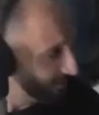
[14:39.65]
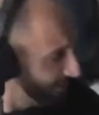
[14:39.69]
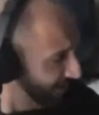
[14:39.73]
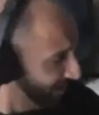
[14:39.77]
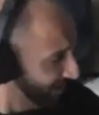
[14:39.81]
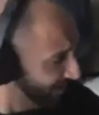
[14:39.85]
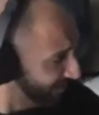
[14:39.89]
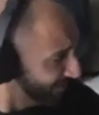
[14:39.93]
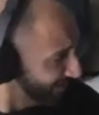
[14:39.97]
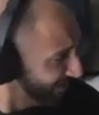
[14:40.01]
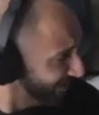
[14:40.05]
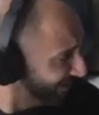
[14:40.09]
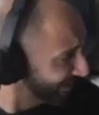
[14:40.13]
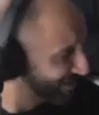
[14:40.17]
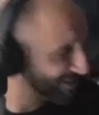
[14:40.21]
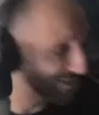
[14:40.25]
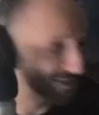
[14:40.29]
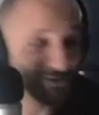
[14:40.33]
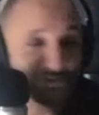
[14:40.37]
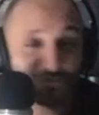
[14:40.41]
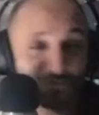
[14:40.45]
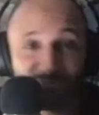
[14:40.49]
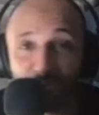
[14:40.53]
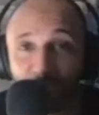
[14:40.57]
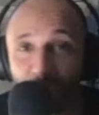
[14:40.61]

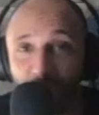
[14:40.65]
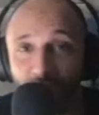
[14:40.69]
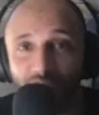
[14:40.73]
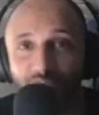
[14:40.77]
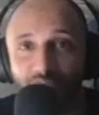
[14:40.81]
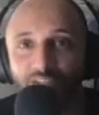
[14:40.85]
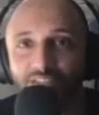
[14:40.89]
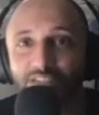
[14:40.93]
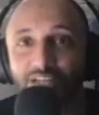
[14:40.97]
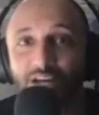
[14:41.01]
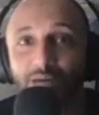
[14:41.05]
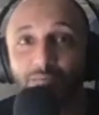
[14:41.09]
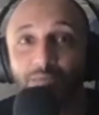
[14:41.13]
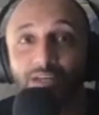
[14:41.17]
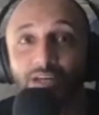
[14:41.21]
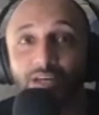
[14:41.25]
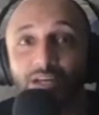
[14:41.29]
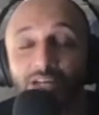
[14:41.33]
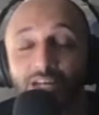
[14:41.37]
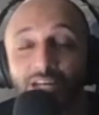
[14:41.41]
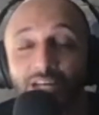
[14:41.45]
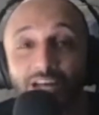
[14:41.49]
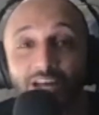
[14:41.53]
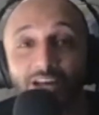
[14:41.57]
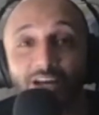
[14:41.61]
Excuse me, perfect timing.
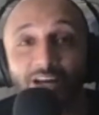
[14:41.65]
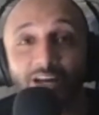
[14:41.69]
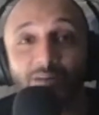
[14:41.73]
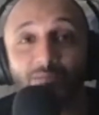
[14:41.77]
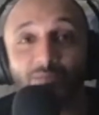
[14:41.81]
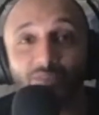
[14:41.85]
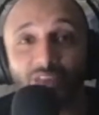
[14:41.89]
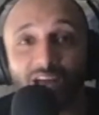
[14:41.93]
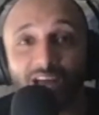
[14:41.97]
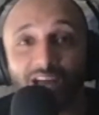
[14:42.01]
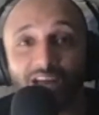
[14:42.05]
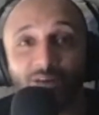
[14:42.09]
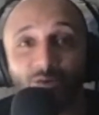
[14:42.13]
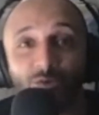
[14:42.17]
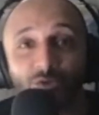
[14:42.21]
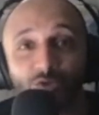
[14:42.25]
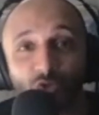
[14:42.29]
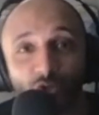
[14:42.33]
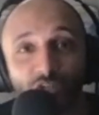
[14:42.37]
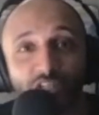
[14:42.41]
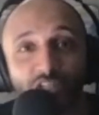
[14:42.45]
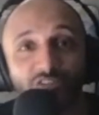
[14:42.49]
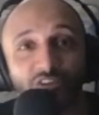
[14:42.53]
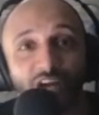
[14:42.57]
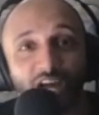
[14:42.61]
It was
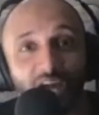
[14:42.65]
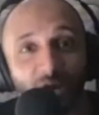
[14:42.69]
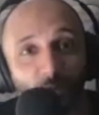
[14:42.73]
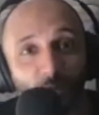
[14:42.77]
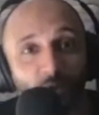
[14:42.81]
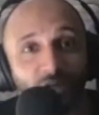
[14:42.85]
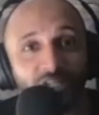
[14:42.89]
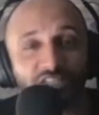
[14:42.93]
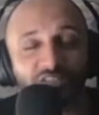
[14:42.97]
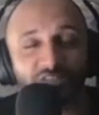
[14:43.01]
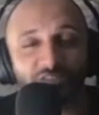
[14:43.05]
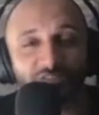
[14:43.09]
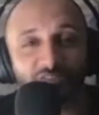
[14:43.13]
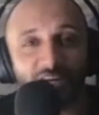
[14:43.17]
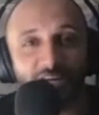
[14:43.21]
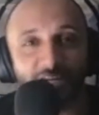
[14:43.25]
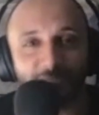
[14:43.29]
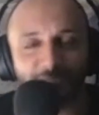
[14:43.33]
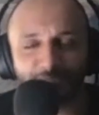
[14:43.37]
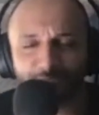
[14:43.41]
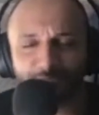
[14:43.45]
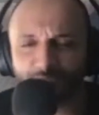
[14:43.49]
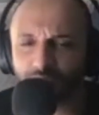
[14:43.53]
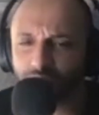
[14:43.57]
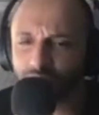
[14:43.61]
only right I watched the
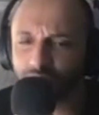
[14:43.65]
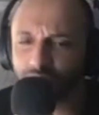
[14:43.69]
fight.